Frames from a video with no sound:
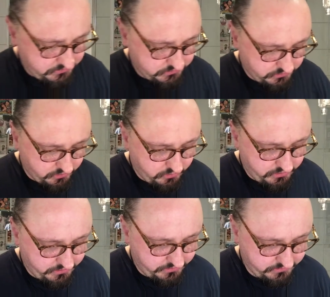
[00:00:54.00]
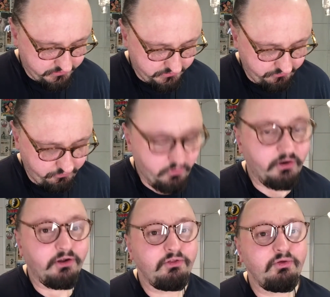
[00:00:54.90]
So if you
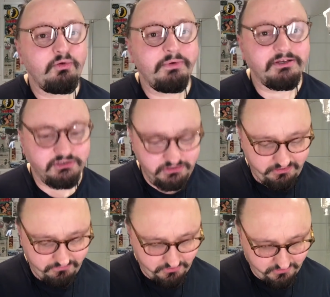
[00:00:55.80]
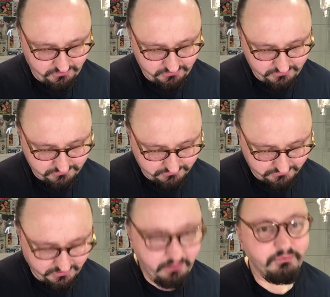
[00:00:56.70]
are a new wet shaver,
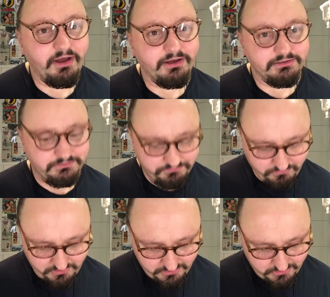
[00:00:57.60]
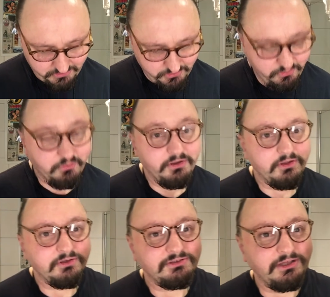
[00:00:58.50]
I'm not. You want
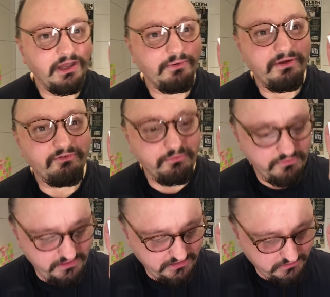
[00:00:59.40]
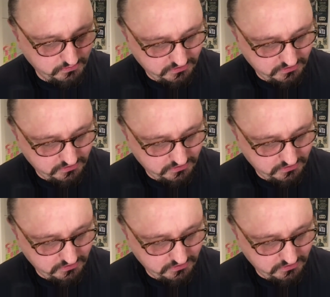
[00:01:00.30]
to stay away from these